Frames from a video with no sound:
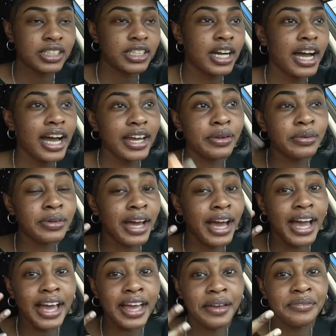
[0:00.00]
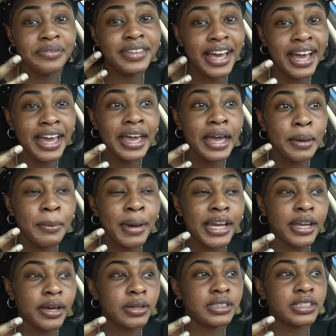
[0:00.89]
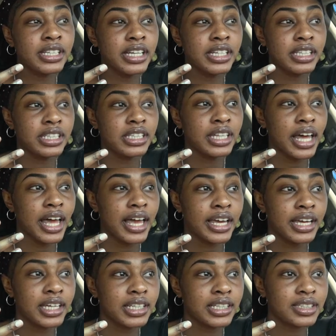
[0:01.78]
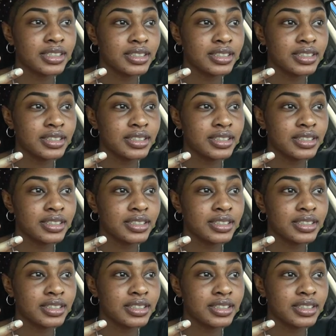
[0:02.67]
Yeah, I have not had my nails done in like